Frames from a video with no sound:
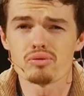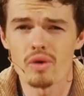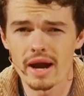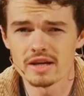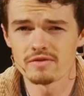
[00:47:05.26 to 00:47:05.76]

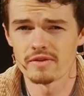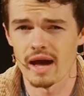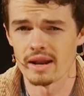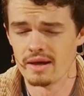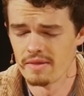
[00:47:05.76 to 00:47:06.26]
prays for
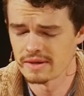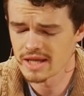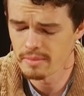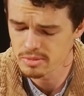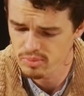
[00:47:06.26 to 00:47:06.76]
that. The
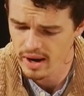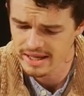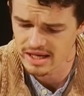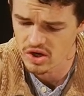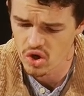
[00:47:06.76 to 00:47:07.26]
psalmist
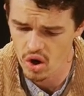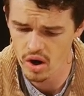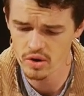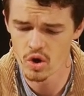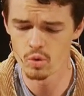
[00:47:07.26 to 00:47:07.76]
prays that
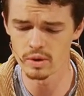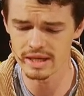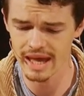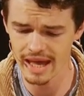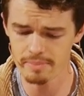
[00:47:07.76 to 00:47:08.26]
God would
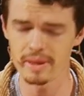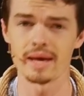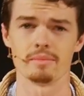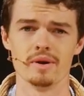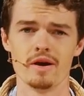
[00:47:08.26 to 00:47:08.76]
keep
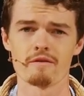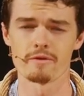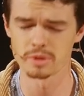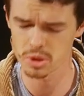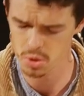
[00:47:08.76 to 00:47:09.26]
him
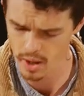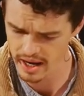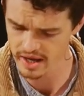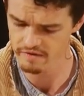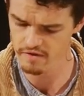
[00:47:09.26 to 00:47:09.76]
from
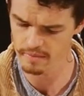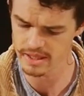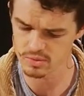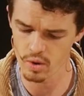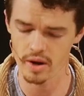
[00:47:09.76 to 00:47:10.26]
straying from
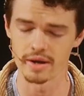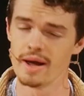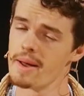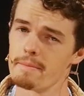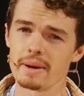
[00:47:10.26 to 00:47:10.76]
his word.
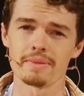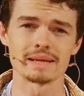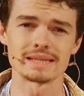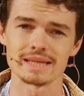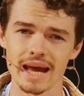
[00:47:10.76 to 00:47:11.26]
But at
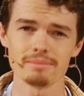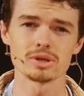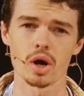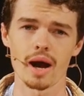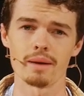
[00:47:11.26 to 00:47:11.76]
the same
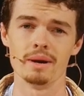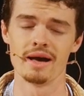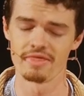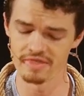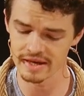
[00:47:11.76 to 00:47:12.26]
time,
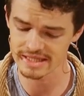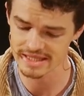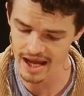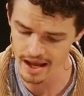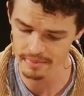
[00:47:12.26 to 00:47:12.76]
the
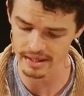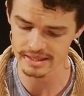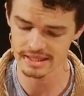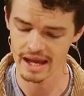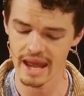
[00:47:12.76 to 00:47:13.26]

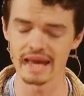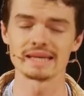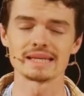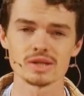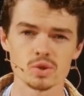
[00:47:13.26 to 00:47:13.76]
psalmist
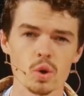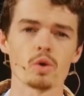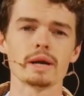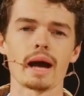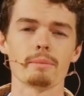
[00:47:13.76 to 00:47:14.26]
is
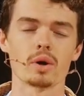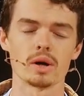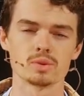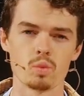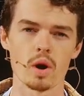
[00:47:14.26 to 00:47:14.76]
storing up
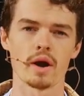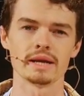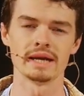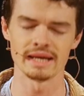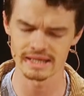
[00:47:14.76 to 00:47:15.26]
God's
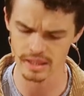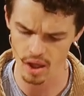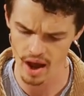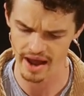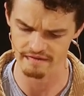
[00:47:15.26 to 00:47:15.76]
word in his
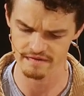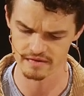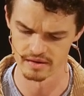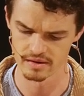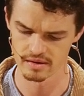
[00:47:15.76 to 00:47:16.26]
life.